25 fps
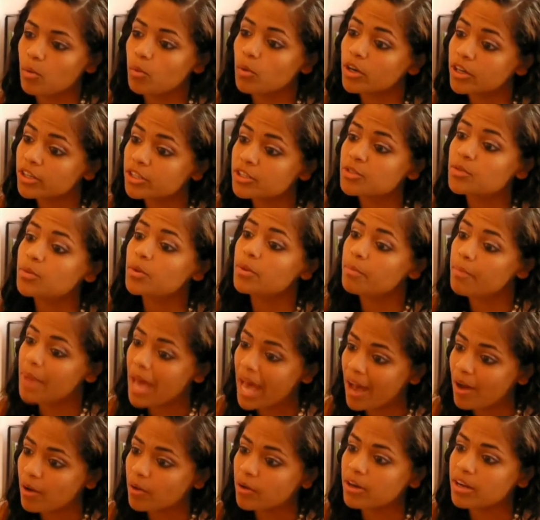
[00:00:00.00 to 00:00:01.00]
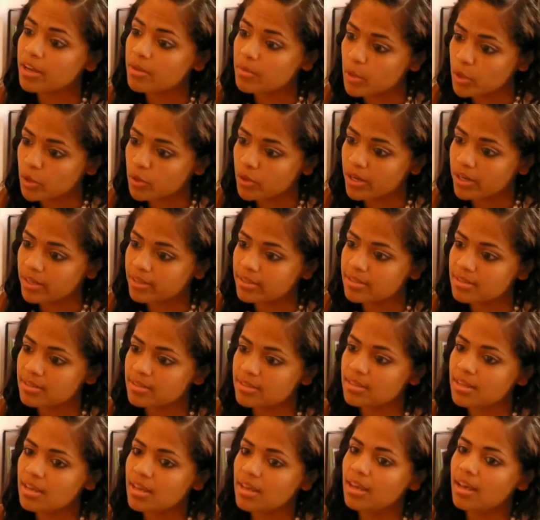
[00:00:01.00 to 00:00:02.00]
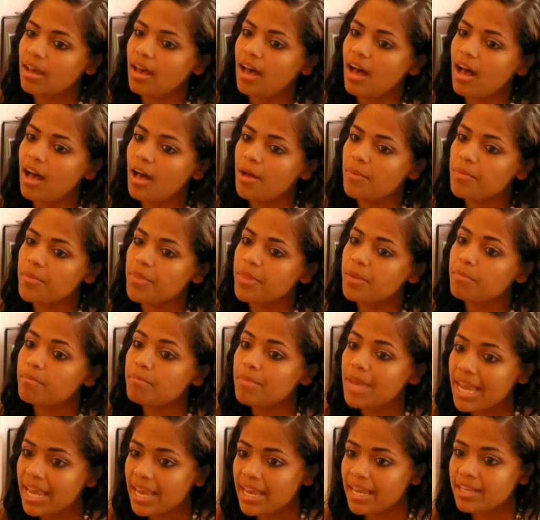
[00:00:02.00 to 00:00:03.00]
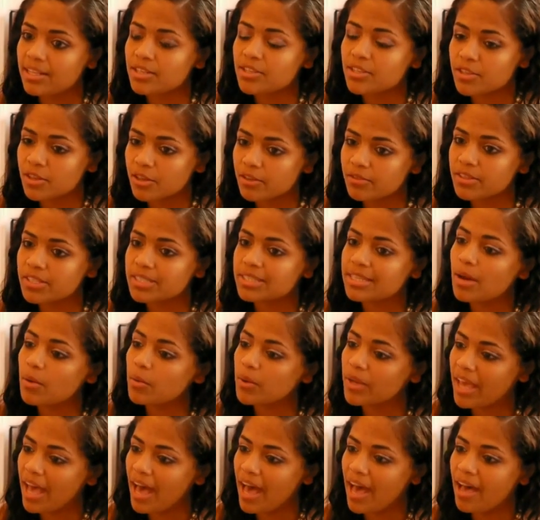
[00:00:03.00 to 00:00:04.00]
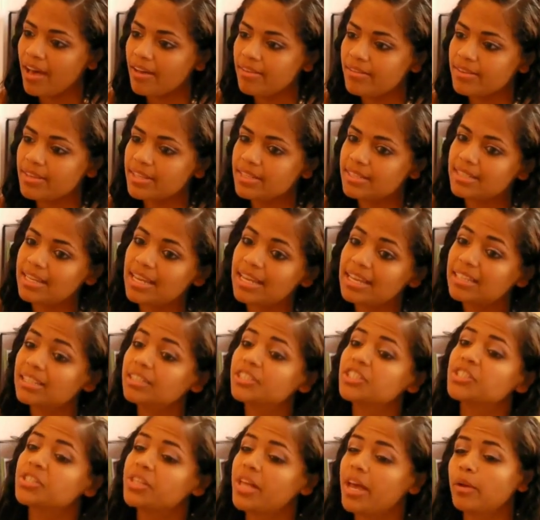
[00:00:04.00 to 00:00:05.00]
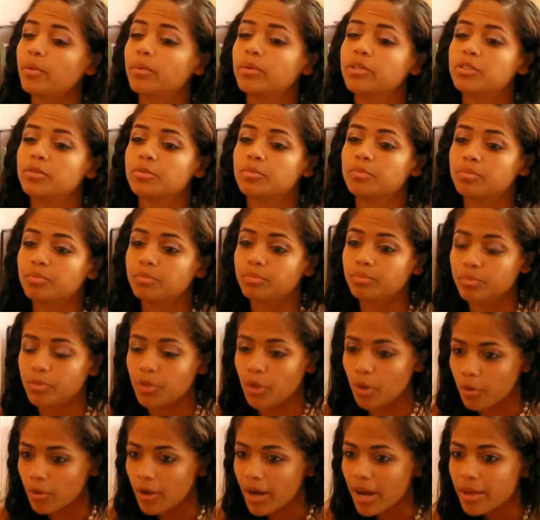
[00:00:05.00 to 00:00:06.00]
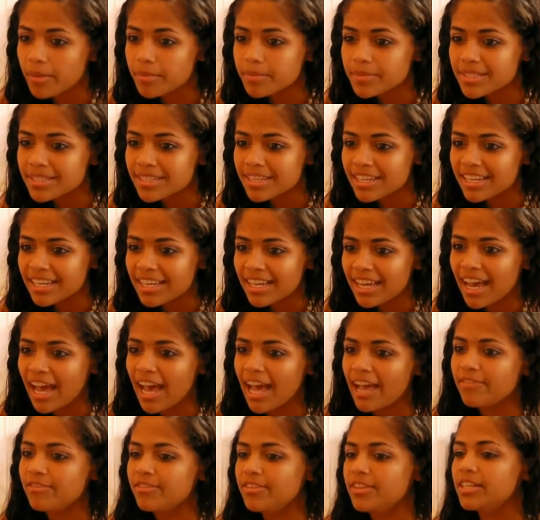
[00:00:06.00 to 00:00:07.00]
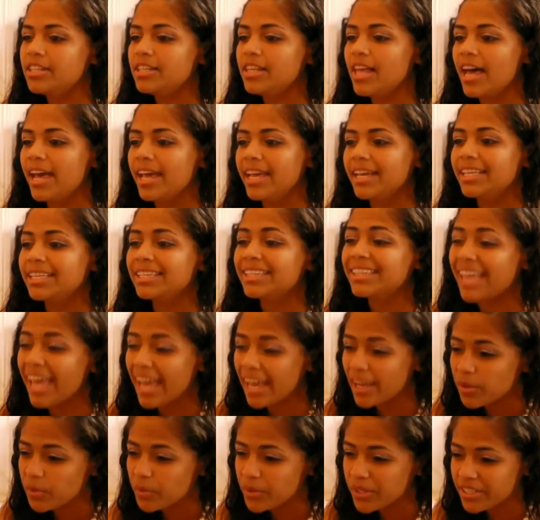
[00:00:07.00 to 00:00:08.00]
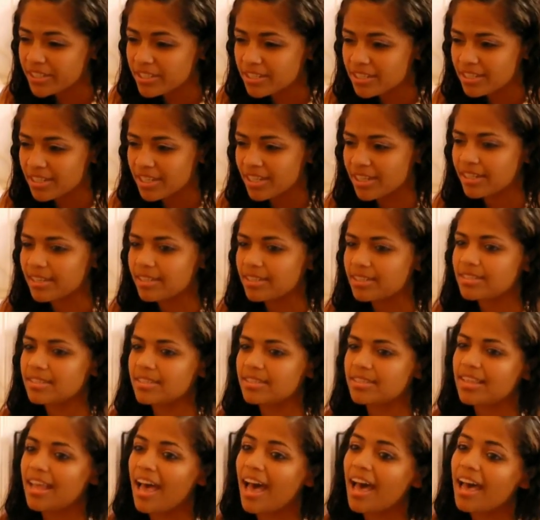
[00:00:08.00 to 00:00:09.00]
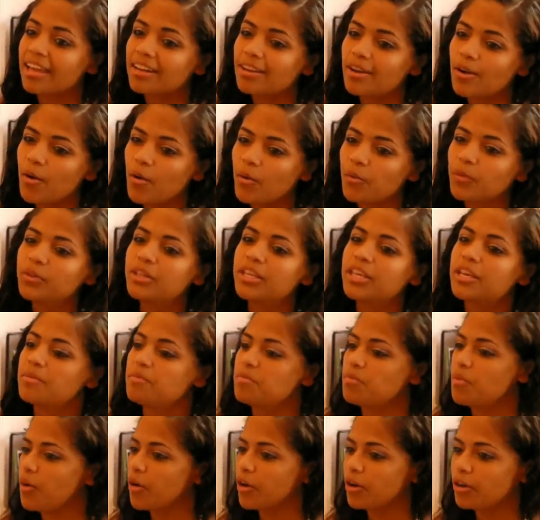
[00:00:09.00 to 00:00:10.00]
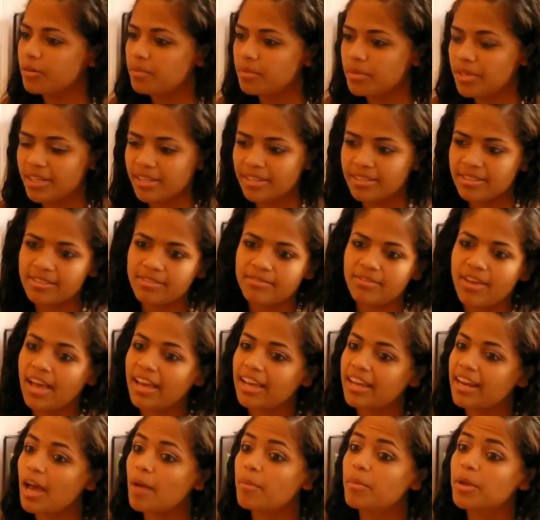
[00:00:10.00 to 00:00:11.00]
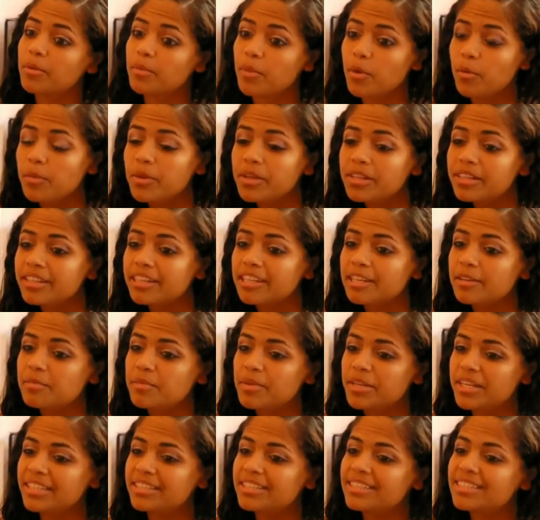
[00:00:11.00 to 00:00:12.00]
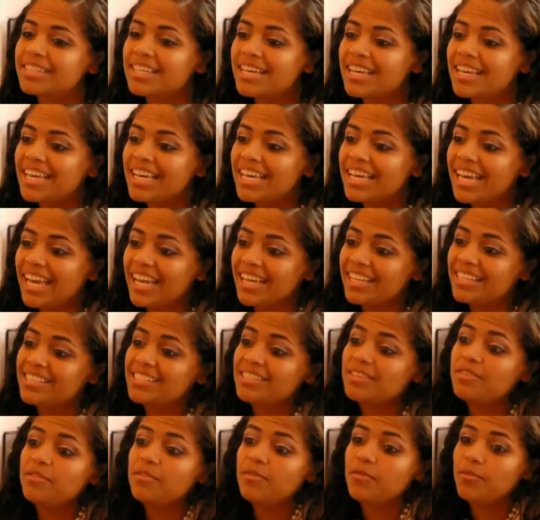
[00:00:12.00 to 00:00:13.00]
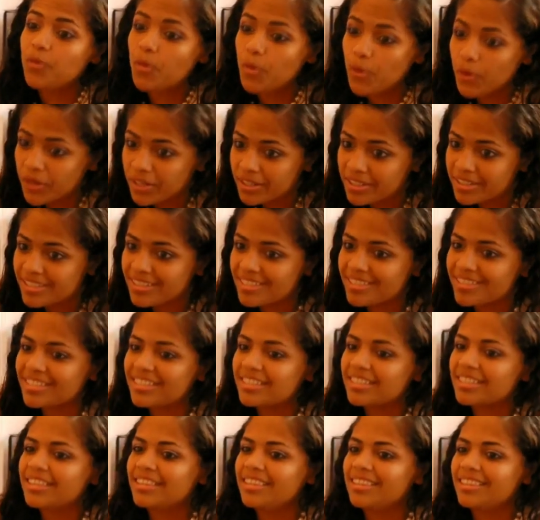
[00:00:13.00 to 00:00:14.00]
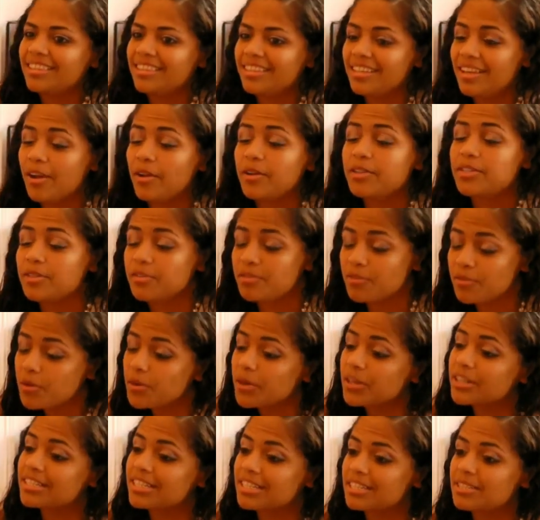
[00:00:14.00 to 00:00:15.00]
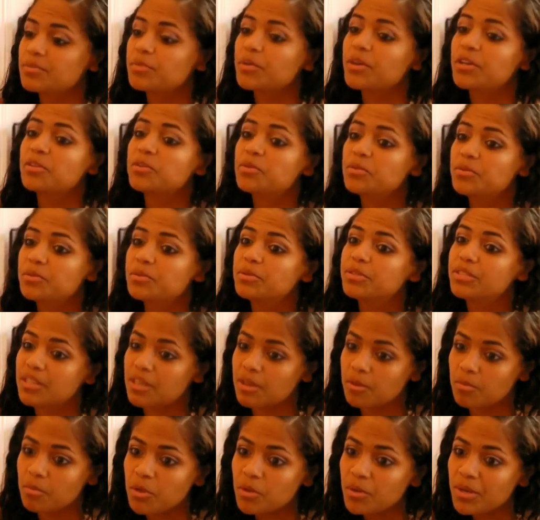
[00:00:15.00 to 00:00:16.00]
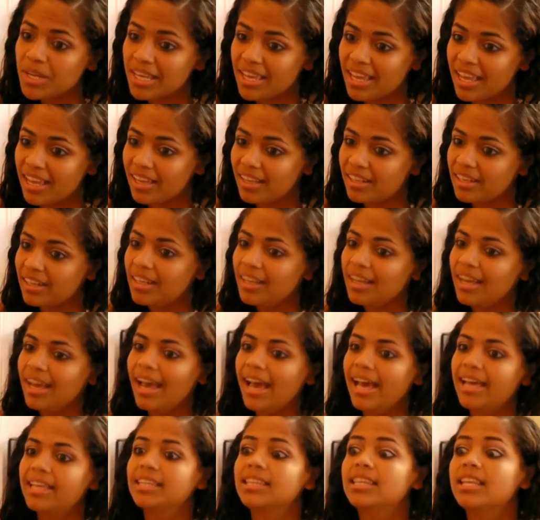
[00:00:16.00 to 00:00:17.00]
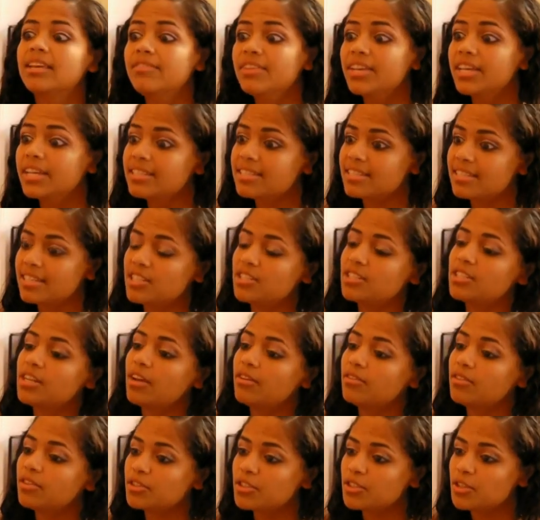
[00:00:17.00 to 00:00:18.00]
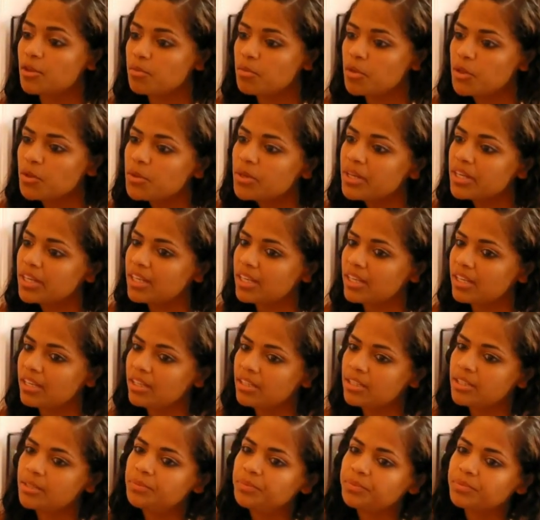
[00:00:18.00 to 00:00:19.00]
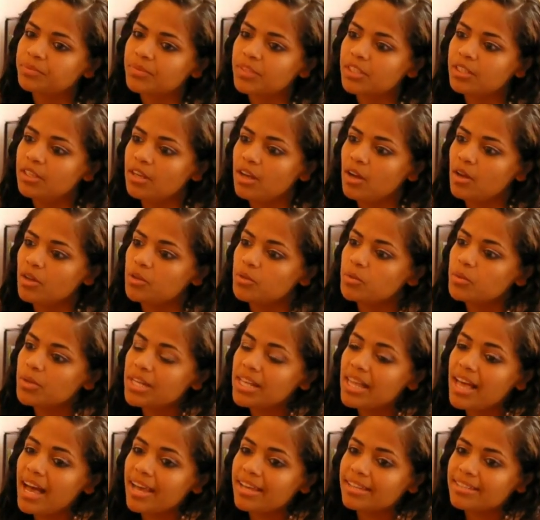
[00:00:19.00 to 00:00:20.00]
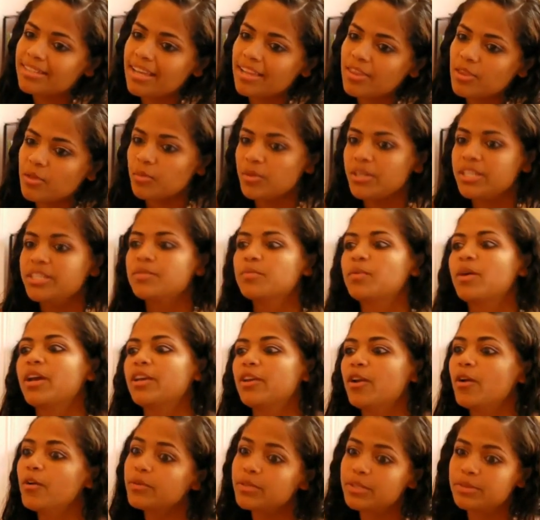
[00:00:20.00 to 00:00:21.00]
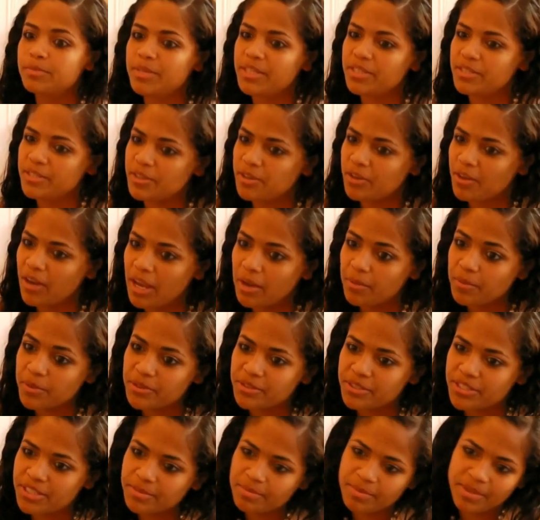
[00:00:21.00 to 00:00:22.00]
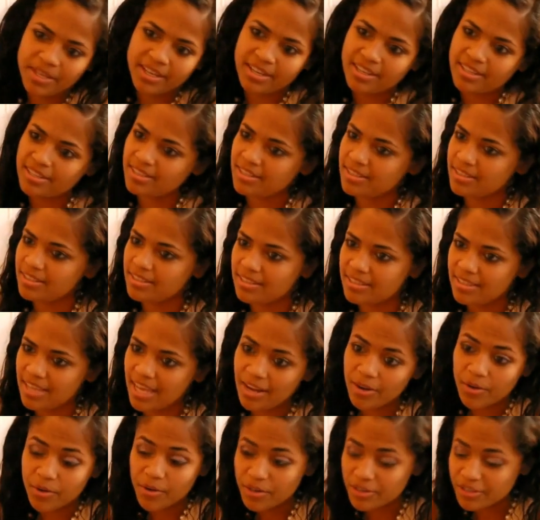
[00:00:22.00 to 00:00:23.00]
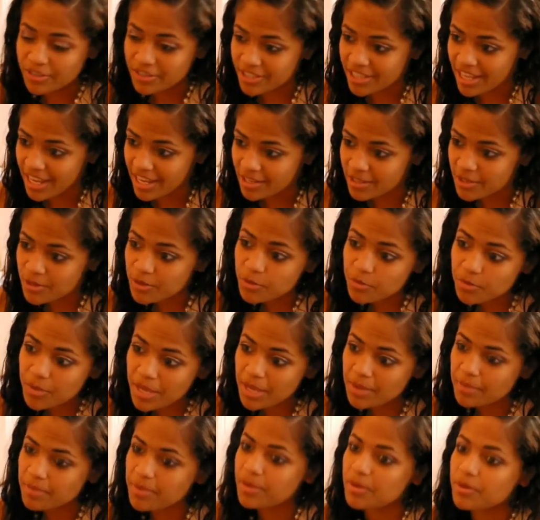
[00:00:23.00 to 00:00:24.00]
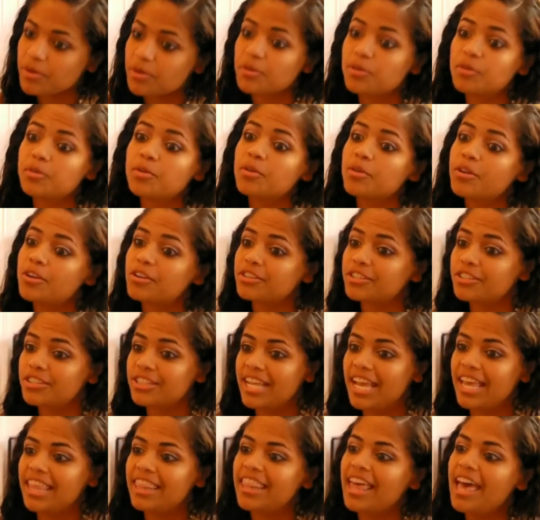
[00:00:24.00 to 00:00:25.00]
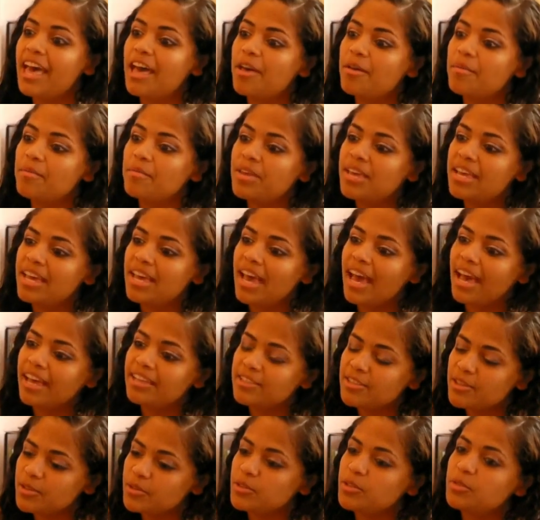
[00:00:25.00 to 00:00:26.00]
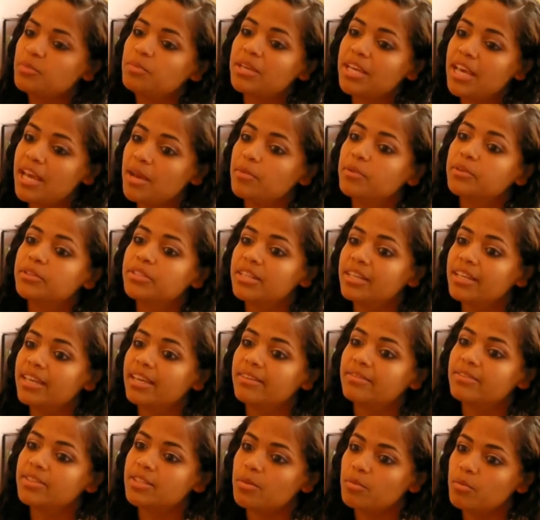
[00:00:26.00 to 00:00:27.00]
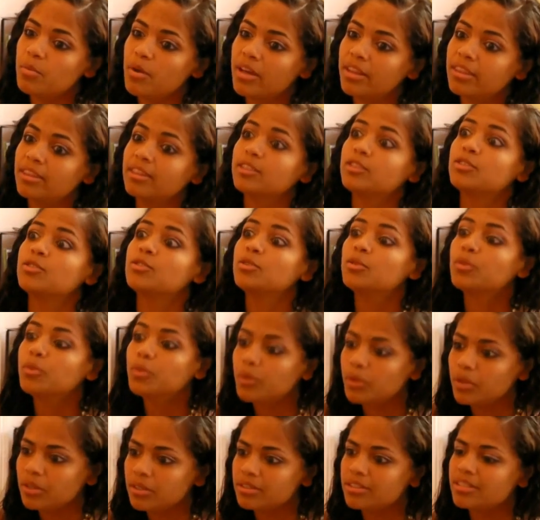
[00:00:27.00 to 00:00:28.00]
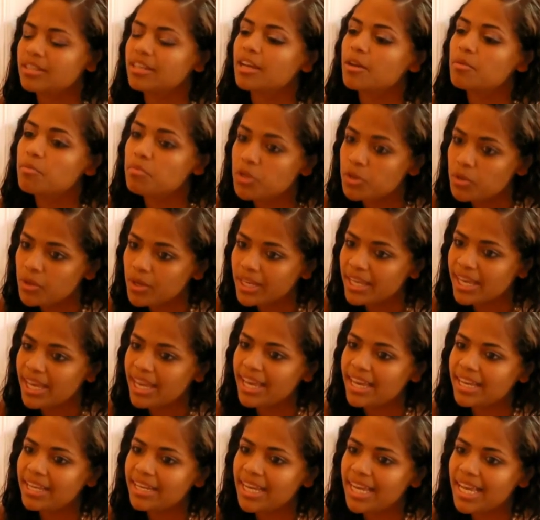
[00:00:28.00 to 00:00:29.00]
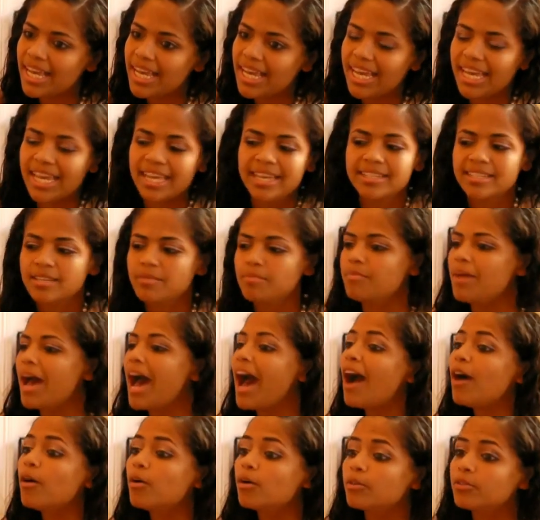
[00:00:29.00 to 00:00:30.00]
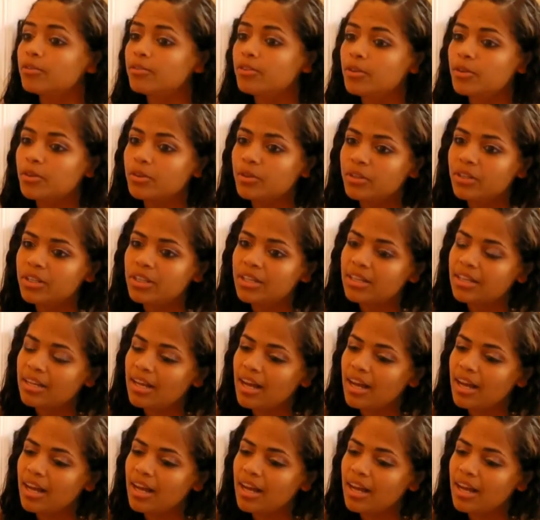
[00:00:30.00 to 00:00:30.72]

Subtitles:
works to empower immigrants. The main service that we have is English language programs. I feel like language is not only important because of economic mobility, but it's the force, you know, it's a force. It's what you use to communicate. And living in such a diverse community, you know, you realize that the reason why you don't speak to your neighbors is because they don't understand you, maybe, or you don't understand them. And so to be able to give someone the tool to communicate is a powerful,